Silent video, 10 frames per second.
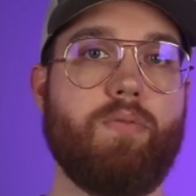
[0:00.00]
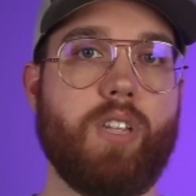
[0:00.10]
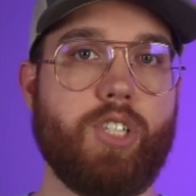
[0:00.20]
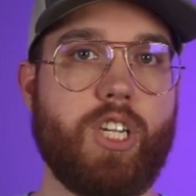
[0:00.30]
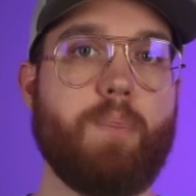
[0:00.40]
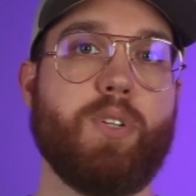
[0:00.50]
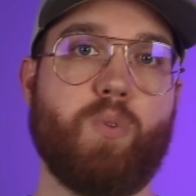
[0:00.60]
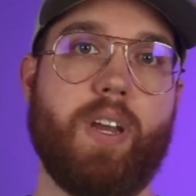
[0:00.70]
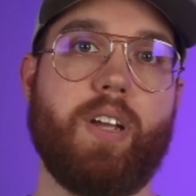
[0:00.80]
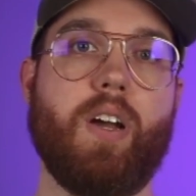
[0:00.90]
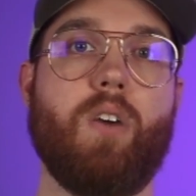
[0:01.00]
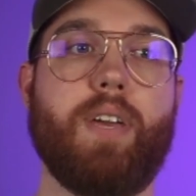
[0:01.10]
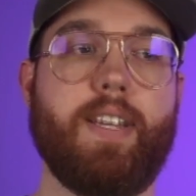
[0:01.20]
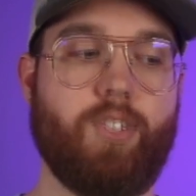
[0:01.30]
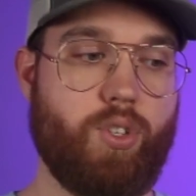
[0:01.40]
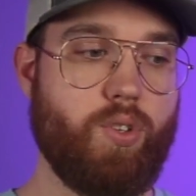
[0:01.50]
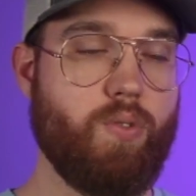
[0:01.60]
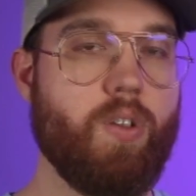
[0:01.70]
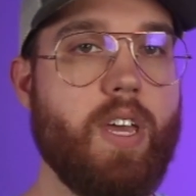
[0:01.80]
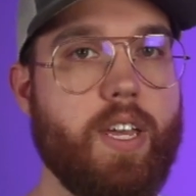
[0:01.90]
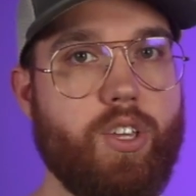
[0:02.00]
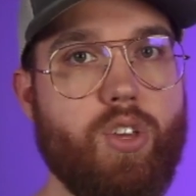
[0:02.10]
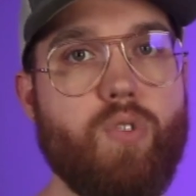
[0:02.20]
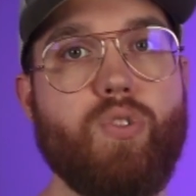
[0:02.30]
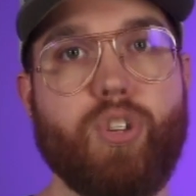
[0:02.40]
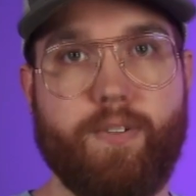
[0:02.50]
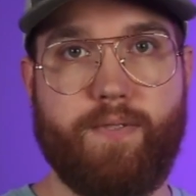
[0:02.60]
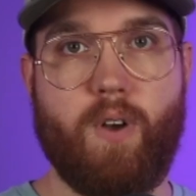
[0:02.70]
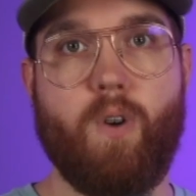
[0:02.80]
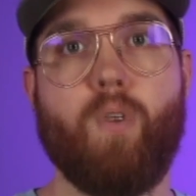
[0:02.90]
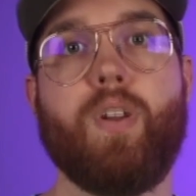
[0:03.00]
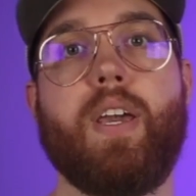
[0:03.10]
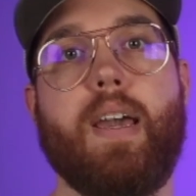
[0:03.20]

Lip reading: The cheapest way to go is to use your phone,